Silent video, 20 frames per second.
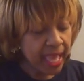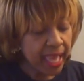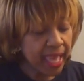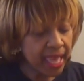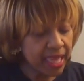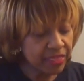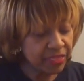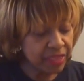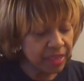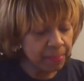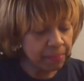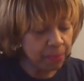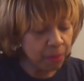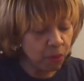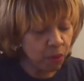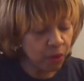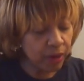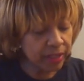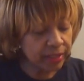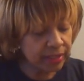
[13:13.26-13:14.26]
and the
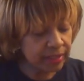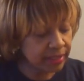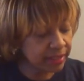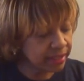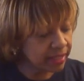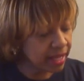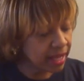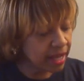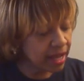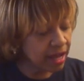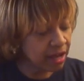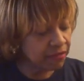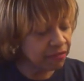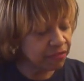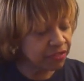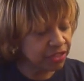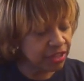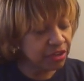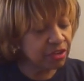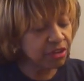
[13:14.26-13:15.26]
importance
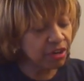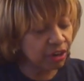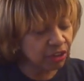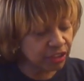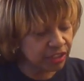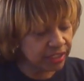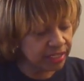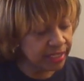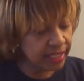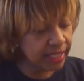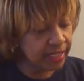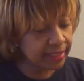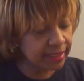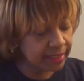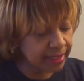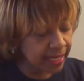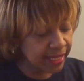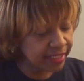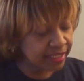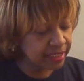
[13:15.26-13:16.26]
of the nursing
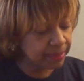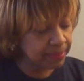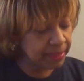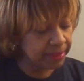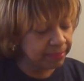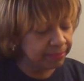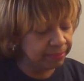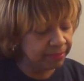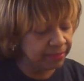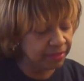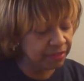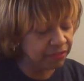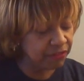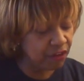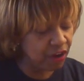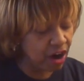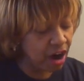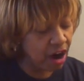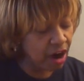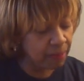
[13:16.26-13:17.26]
assessment
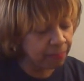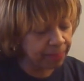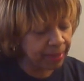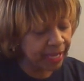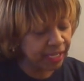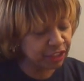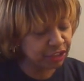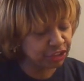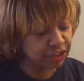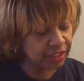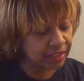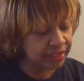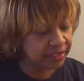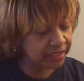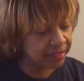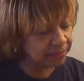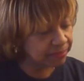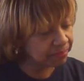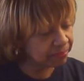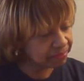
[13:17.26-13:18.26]
for our patients.